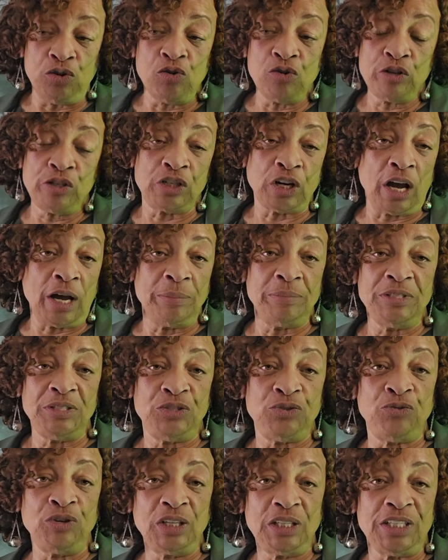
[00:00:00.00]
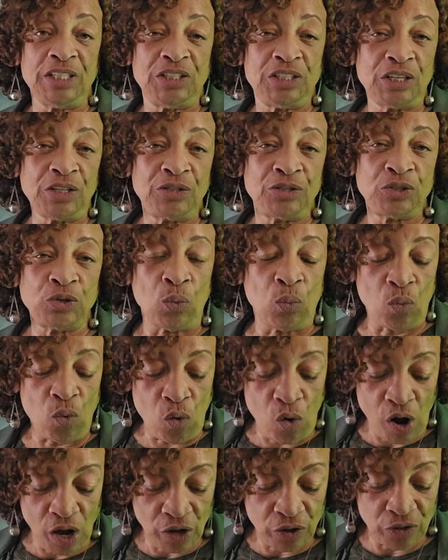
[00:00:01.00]
your job is really just to
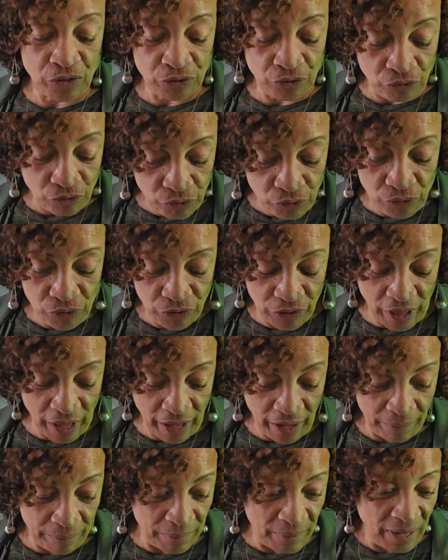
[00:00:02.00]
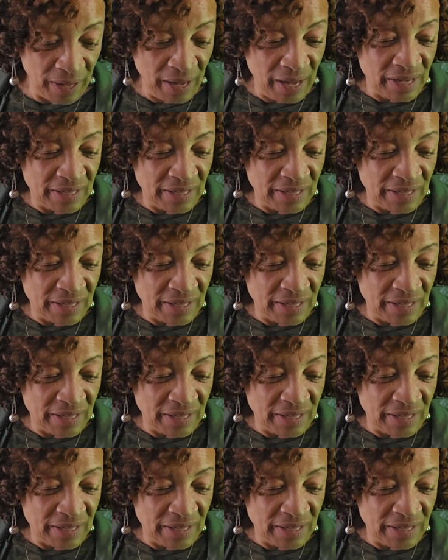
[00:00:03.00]
walk through them,